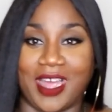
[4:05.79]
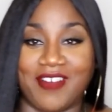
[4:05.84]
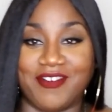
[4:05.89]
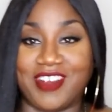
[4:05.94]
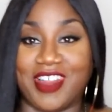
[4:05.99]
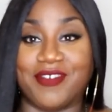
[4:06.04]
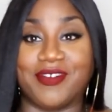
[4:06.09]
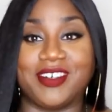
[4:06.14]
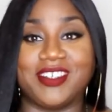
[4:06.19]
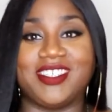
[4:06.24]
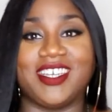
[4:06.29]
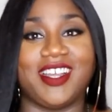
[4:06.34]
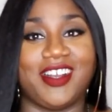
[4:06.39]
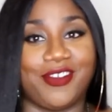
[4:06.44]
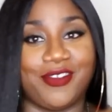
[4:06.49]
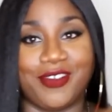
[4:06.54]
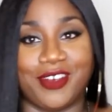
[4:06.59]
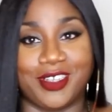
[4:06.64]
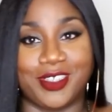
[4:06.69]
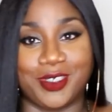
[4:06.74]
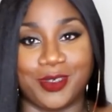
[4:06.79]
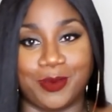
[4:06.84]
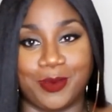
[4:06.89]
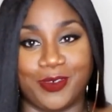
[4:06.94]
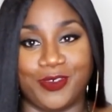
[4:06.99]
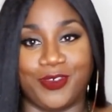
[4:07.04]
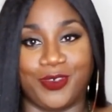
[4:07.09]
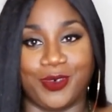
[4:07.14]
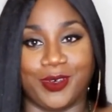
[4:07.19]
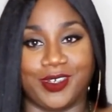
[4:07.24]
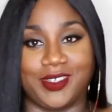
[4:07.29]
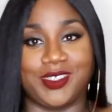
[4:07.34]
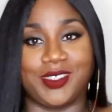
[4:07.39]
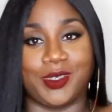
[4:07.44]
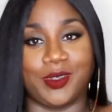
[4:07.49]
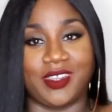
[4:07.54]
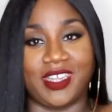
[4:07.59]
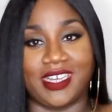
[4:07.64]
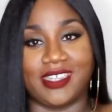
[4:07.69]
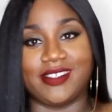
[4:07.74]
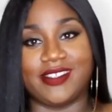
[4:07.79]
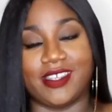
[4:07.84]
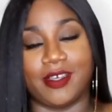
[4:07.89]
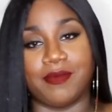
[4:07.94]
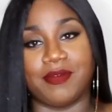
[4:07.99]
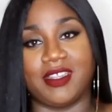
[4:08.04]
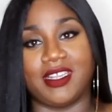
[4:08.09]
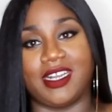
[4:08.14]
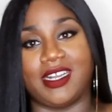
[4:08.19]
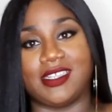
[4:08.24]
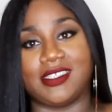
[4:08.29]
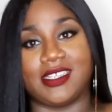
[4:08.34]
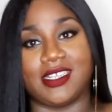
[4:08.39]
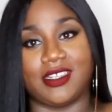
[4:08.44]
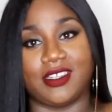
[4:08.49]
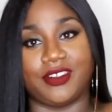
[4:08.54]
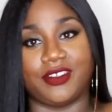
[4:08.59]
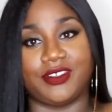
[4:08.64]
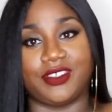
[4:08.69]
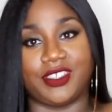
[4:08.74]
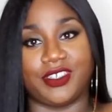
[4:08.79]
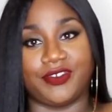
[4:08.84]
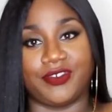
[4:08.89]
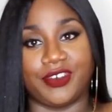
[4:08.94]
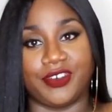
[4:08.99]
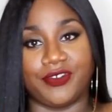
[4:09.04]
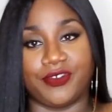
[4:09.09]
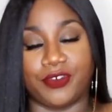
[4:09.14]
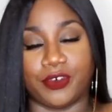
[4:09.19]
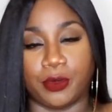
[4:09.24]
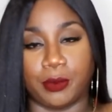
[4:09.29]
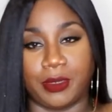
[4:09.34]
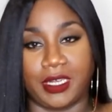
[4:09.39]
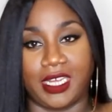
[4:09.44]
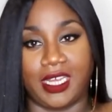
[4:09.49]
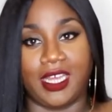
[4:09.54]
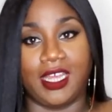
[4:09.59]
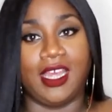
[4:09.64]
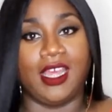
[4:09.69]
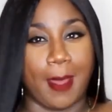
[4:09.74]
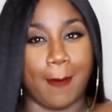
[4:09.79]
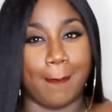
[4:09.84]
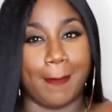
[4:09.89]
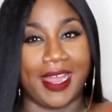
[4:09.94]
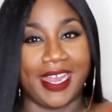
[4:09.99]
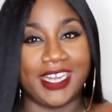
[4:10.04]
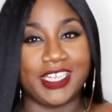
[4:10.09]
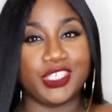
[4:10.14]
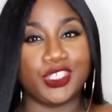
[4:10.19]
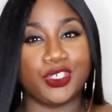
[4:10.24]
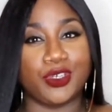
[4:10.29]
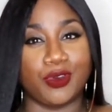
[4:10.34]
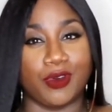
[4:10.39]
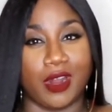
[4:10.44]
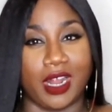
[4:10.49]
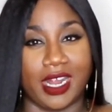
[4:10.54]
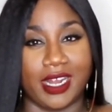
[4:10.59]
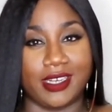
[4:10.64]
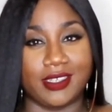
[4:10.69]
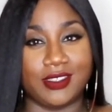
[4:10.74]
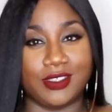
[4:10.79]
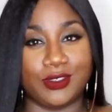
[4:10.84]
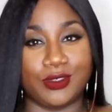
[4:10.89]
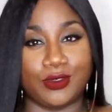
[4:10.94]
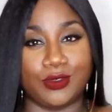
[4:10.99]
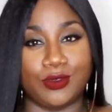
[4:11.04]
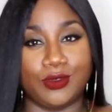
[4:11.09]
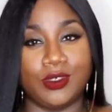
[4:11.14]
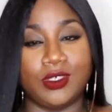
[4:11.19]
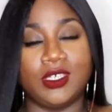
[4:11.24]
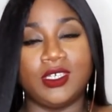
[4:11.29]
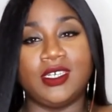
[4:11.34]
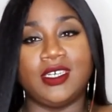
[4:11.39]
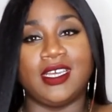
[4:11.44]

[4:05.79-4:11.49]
I've never done a frontal before, so that's something that's a little different for me. I might try to